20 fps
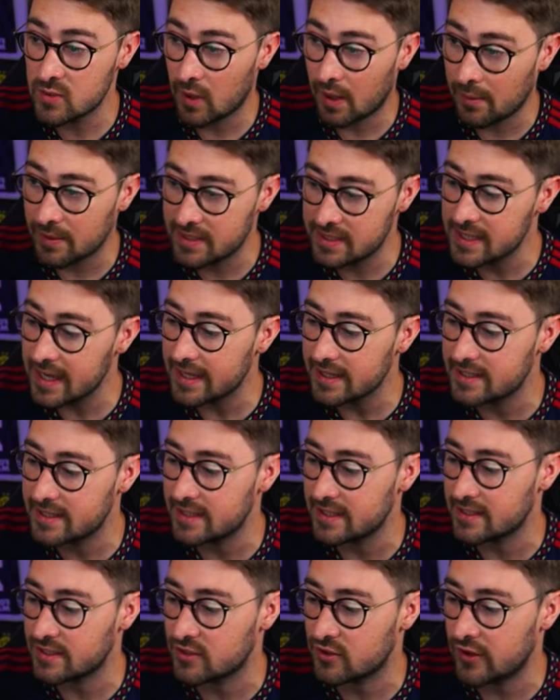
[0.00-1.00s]
our
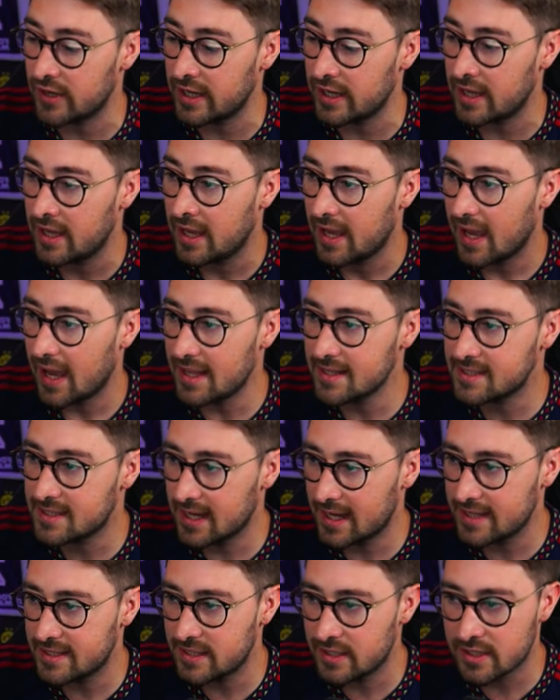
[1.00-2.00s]
tactics screen and
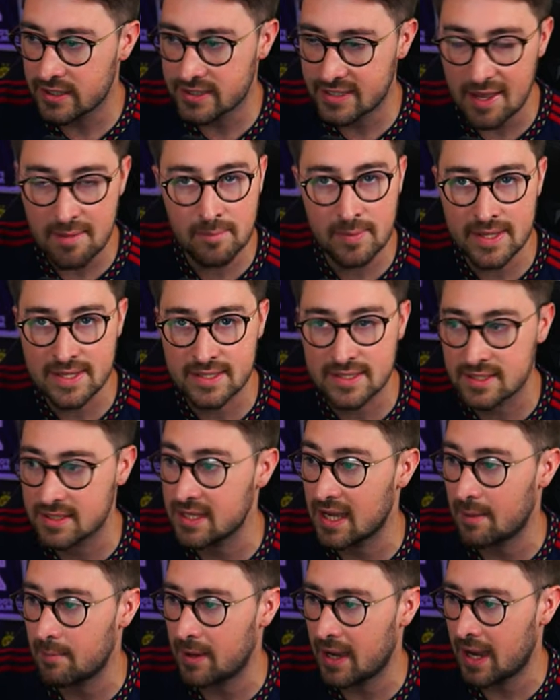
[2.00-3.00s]
selecting our set pieces
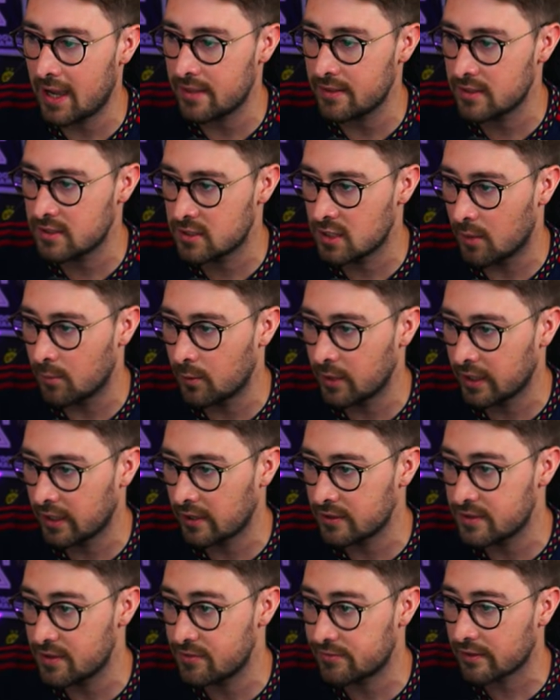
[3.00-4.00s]
tab at the top. We're going to go
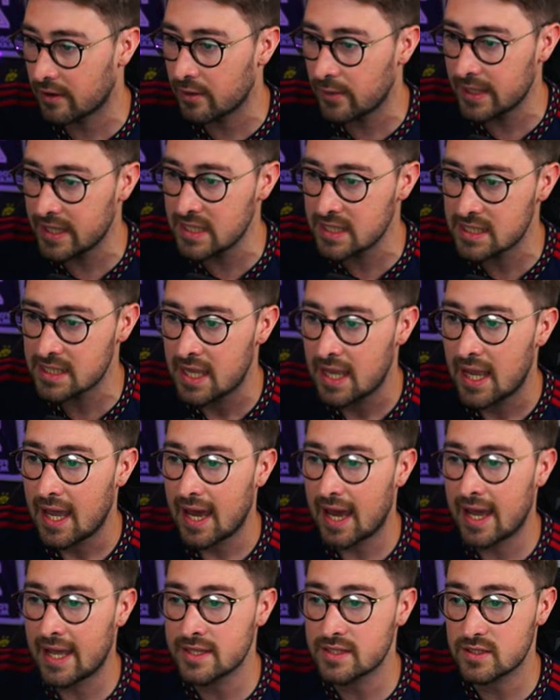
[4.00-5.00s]
to throw-ins,
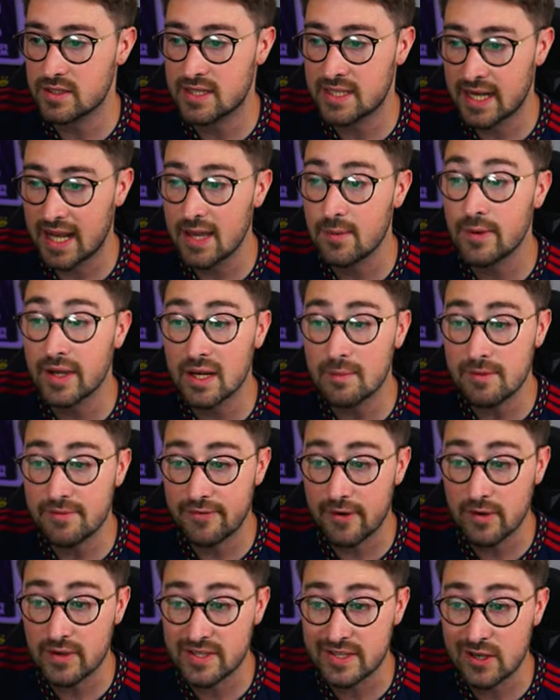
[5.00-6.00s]
and today we're going to be
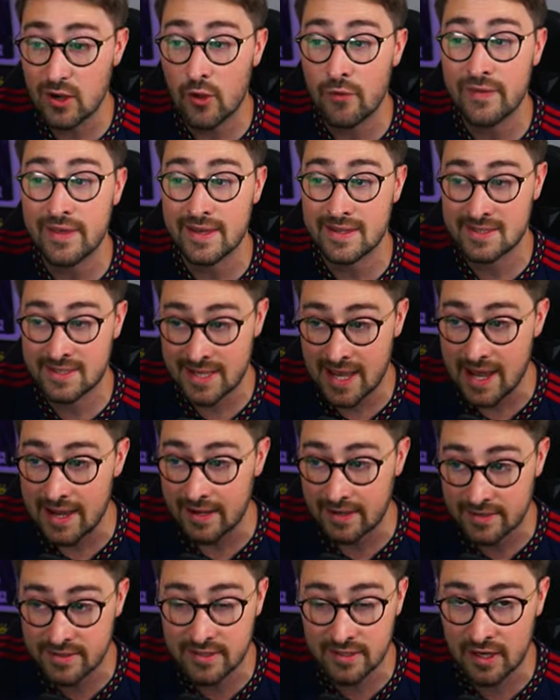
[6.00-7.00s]
focusing on the
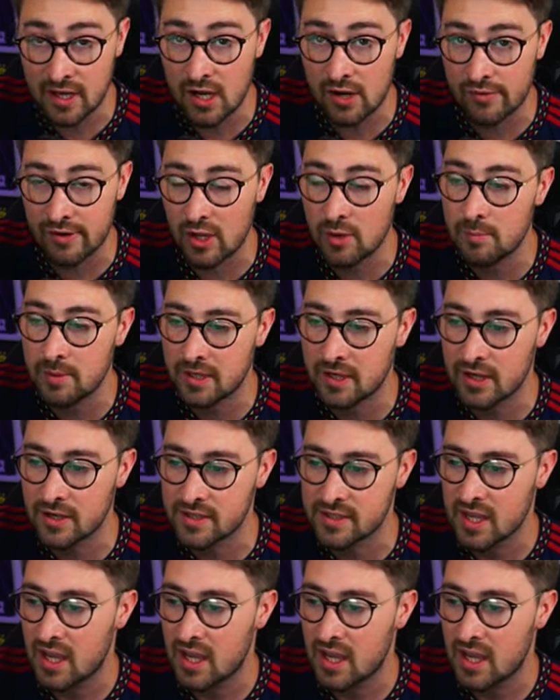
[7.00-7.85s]
attack scenario because,